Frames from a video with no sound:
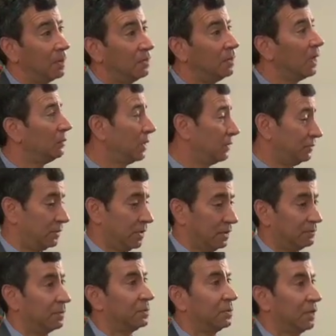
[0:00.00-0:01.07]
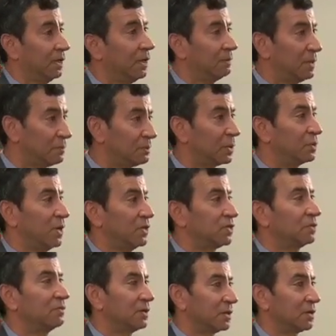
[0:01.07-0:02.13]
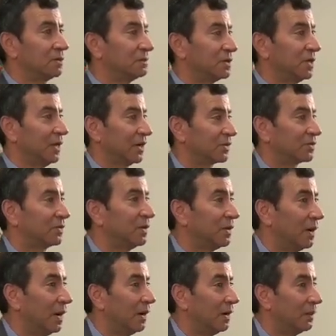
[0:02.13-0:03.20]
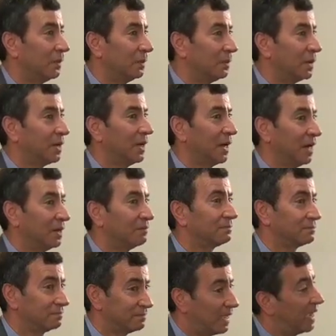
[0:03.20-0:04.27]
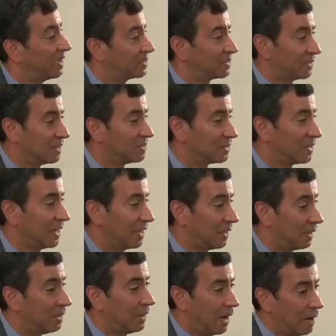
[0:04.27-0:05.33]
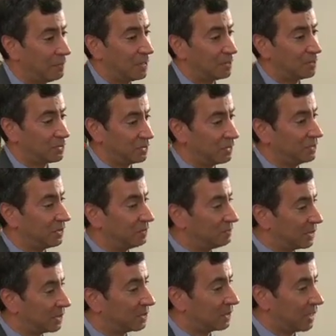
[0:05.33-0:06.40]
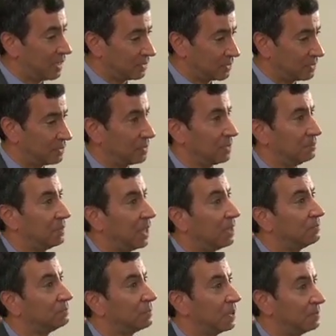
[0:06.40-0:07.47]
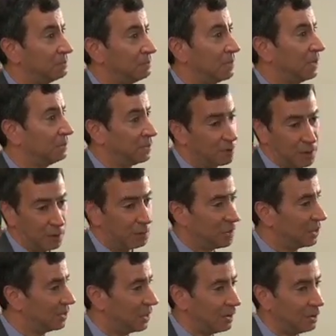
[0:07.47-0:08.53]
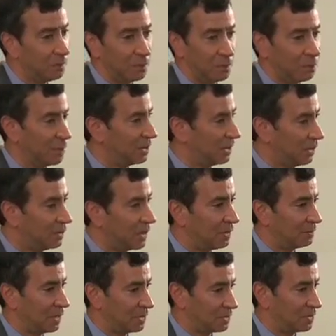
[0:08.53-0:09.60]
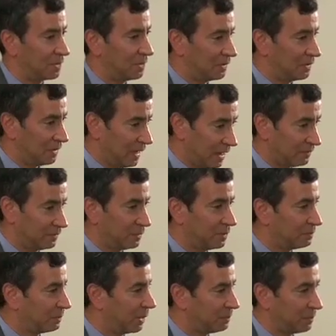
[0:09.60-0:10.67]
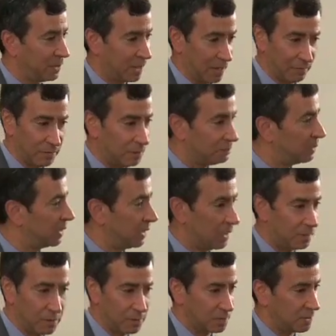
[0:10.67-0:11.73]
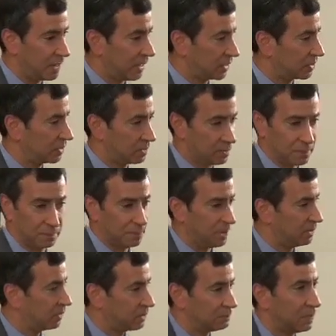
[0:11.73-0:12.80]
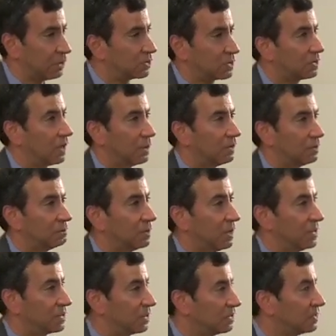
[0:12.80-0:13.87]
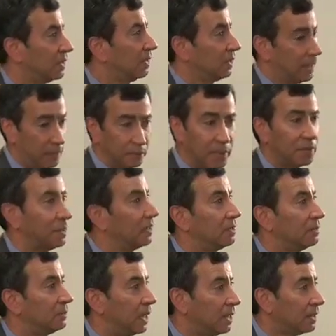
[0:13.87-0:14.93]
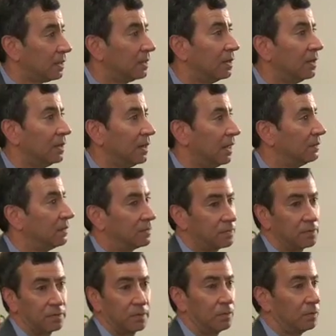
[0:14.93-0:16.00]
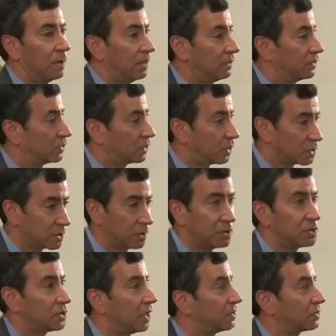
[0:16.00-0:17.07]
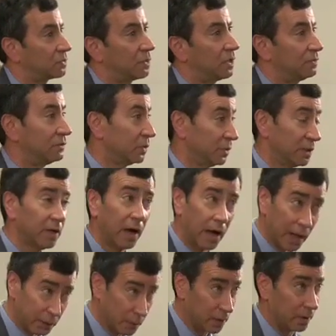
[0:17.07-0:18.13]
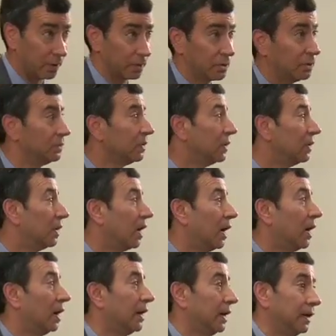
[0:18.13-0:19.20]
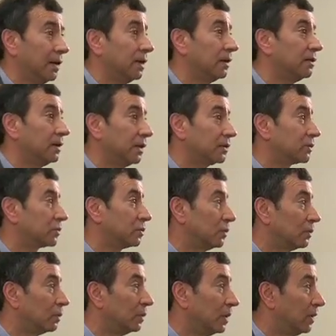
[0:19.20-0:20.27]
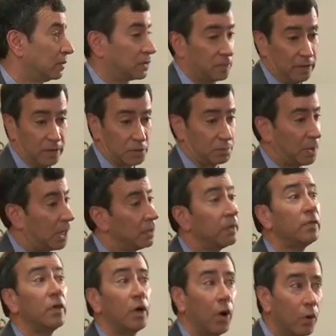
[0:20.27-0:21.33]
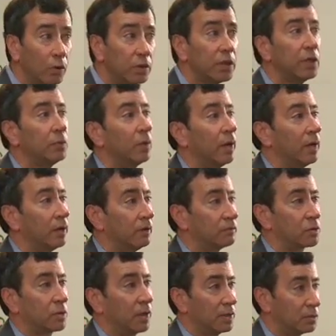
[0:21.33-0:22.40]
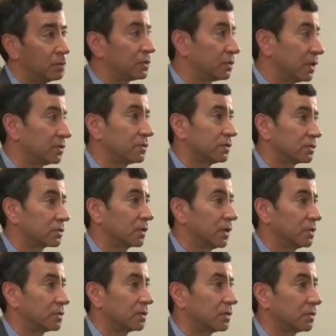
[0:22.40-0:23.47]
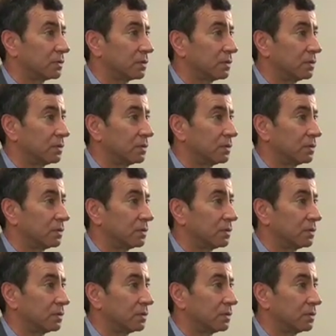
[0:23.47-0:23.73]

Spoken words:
No, not for everyone. I mean, a progressive income tax. We have vast untaxed... I mean, certainly middle classes and above, but we know how much affluent people have. They've been undertaxed compared to most other places, and we need the money. And this is the way, the socially just way of doing it, I would argue. And it's probably the only way of trying to address this crisis.